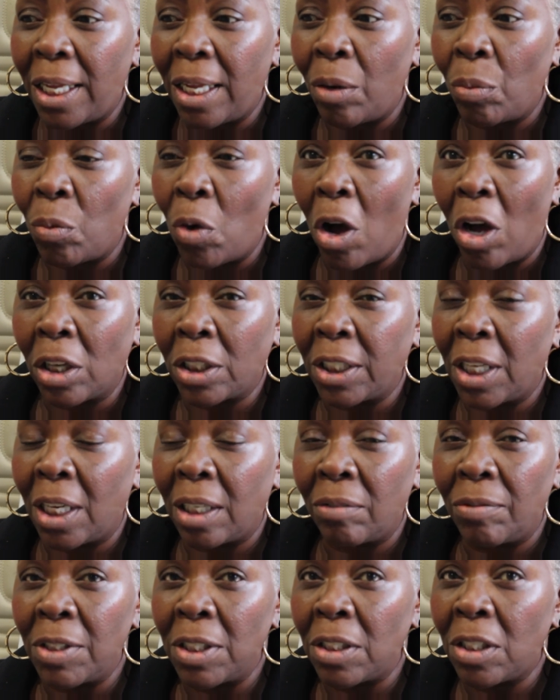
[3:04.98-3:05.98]
and walked
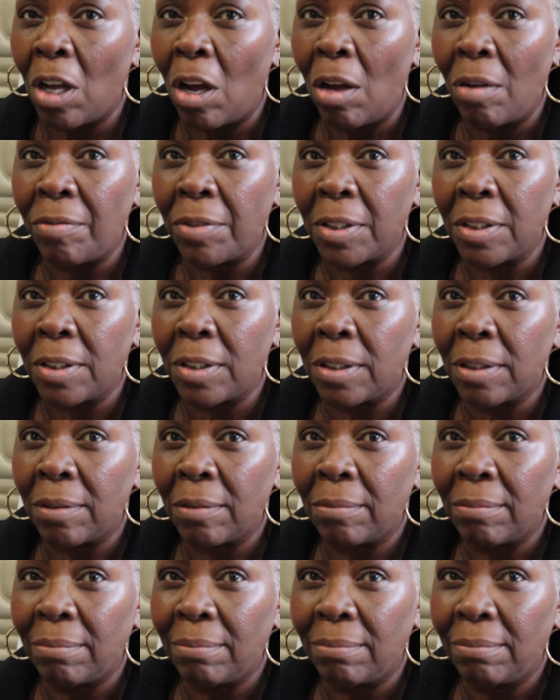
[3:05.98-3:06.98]
out of this office.
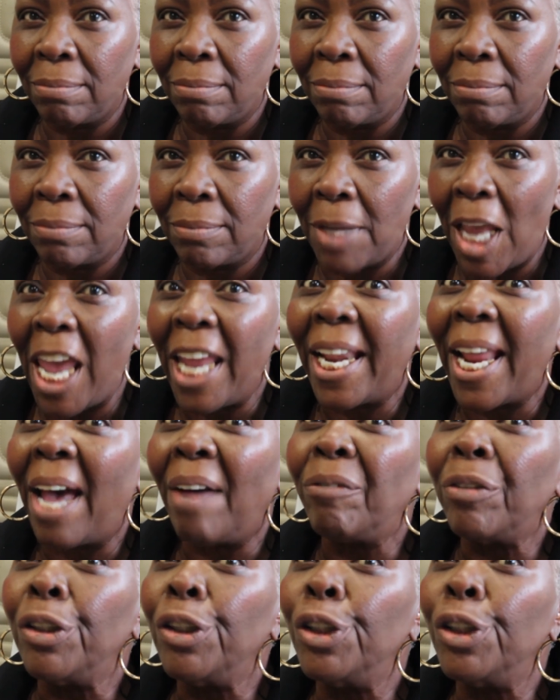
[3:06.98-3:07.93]
And I've